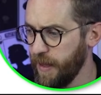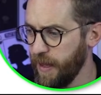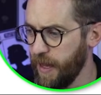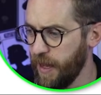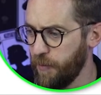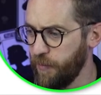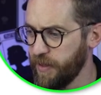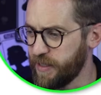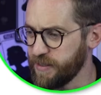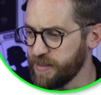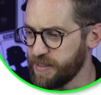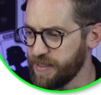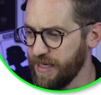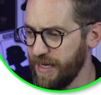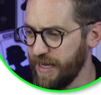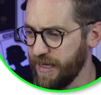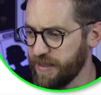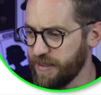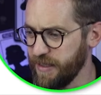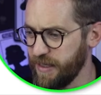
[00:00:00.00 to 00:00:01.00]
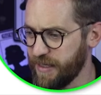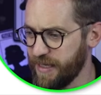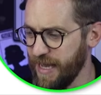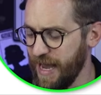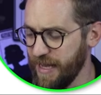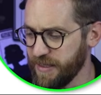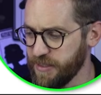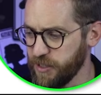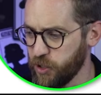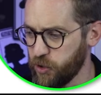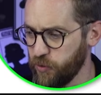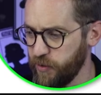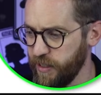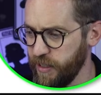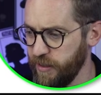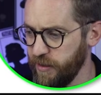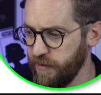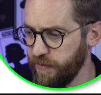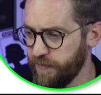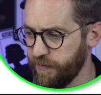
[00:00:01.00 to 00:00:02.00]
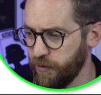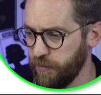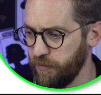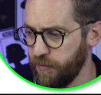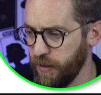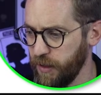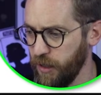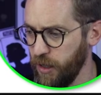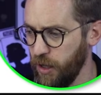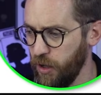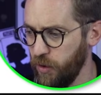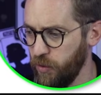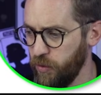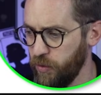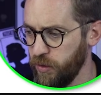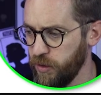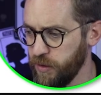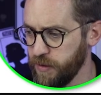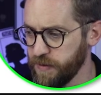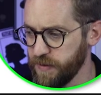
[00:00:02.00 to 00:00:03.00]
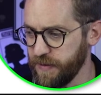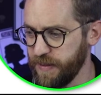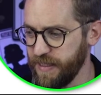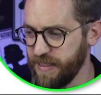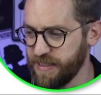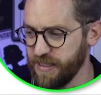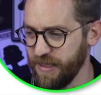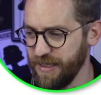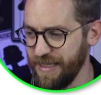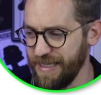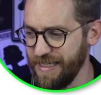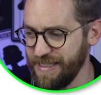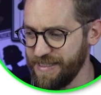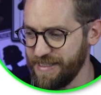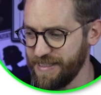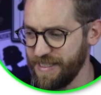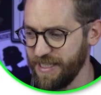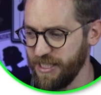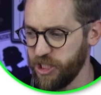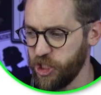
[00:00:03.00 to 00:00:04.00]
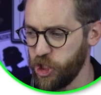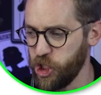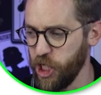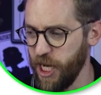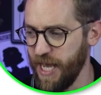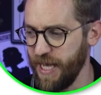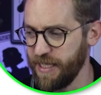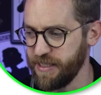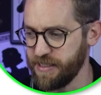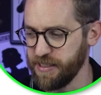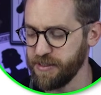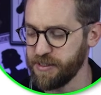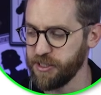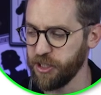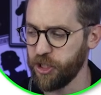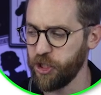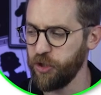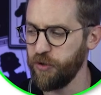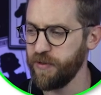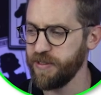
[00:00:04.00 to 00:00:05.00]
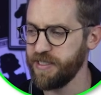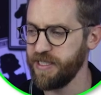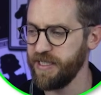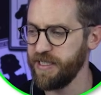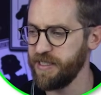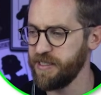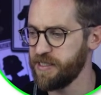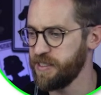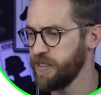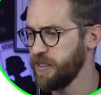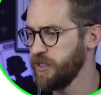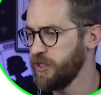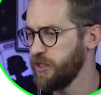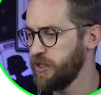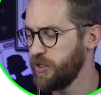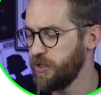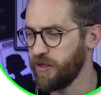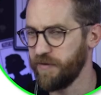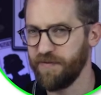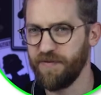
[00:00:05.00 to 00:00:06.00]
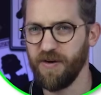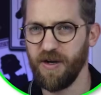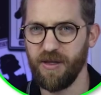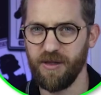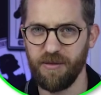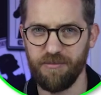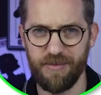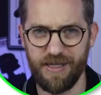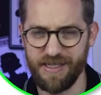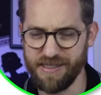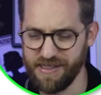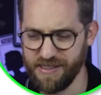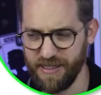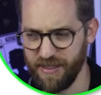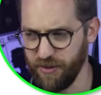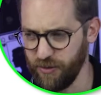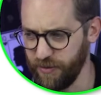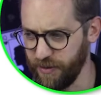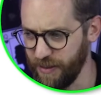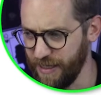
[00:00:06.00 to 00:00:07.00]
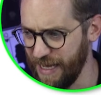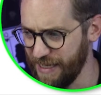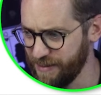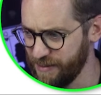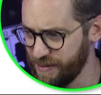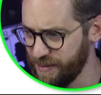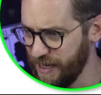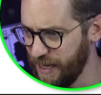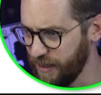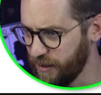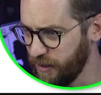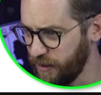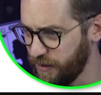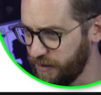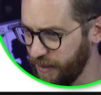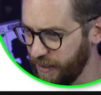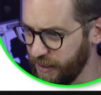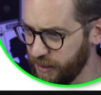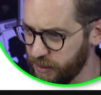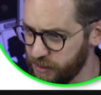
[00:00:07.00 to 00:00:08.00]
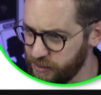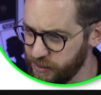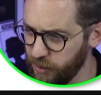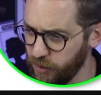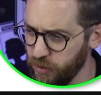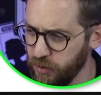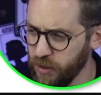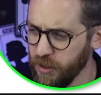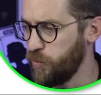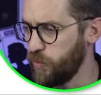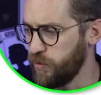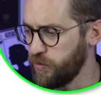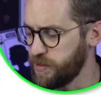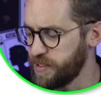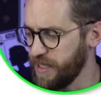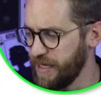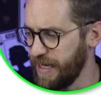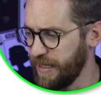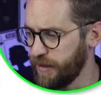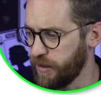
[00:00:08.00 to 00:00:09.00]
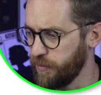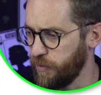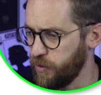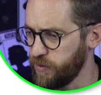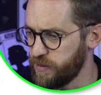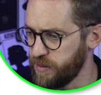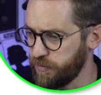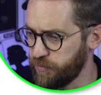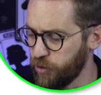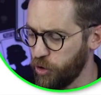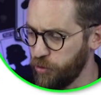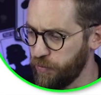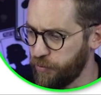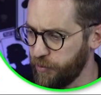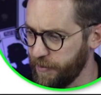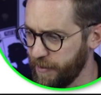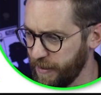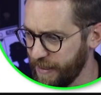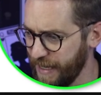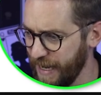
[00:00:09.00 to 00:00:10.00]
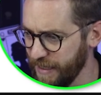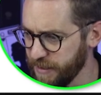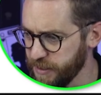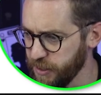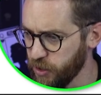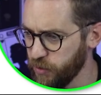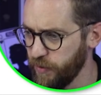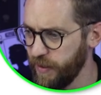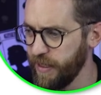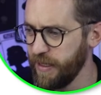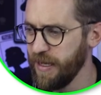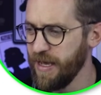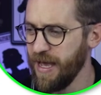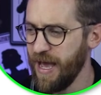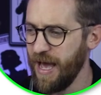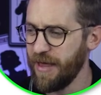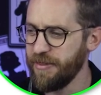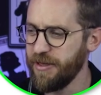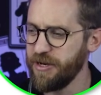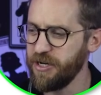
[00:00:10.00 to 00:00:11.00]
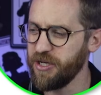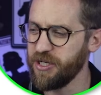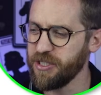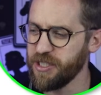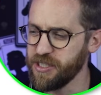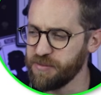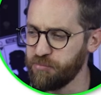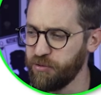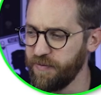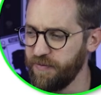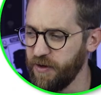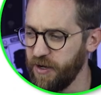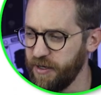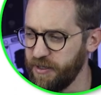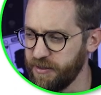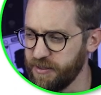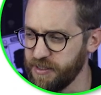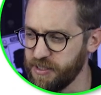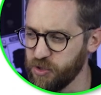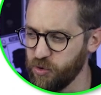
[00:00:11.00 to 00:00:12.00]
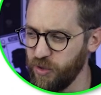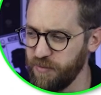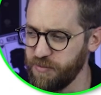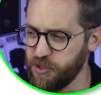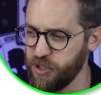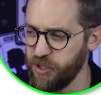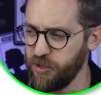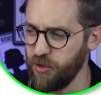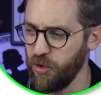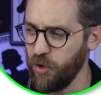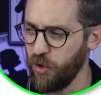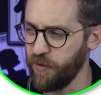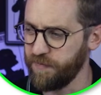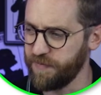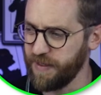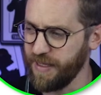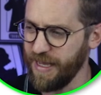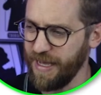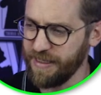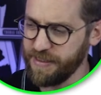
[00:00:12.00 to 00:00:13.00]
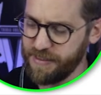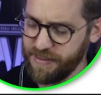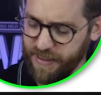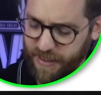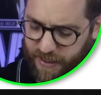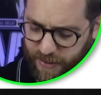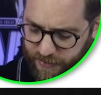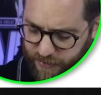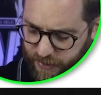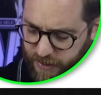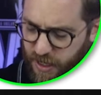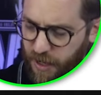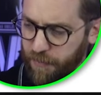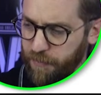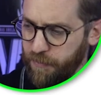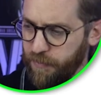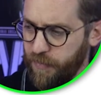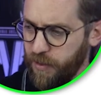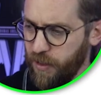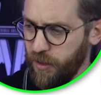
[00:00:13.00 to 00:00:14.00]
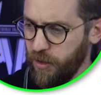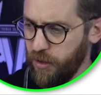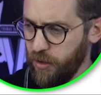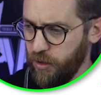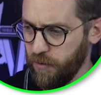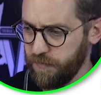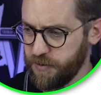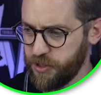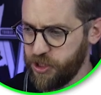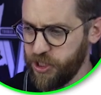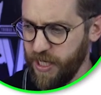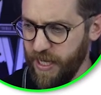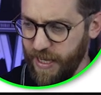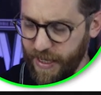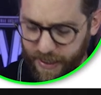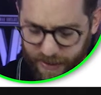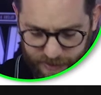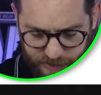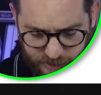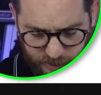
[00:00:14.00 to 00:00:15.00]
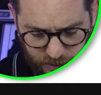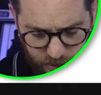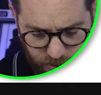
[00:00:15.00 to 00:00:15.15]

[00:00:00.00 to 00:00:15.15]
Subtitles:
And we can select a category from below. So these are listed shares and securities. You can find them listed on the NASDAQ, I think. So we'll select the most appropriate category. And then you can just provide a description of the asset and the number of shares,